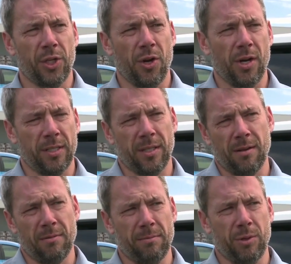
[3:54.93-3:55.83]
and assurance.
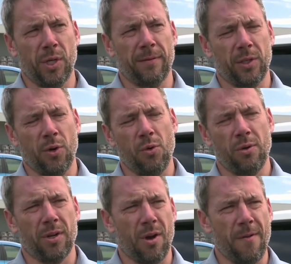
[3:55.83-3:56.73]
So do give us a
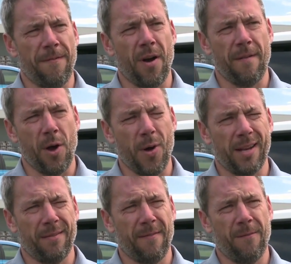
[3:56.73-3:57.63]
call on
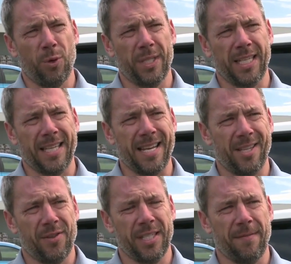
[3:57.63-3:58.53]
0508
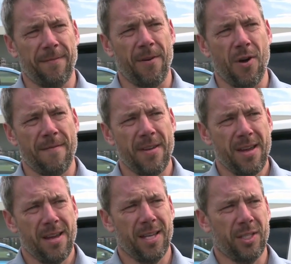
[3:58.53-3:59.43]
468 375,
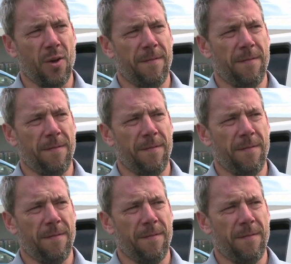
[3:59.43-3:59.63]
that's